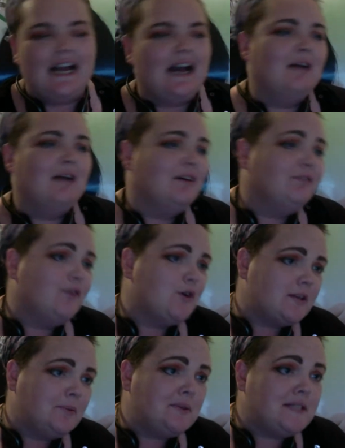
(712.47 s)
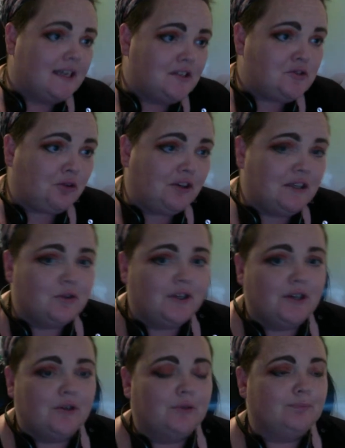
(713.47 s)
Unfortunately, with tea tree
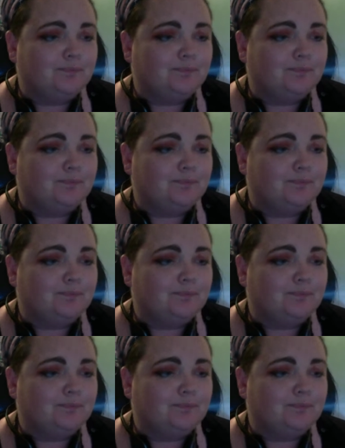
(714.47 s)
oil,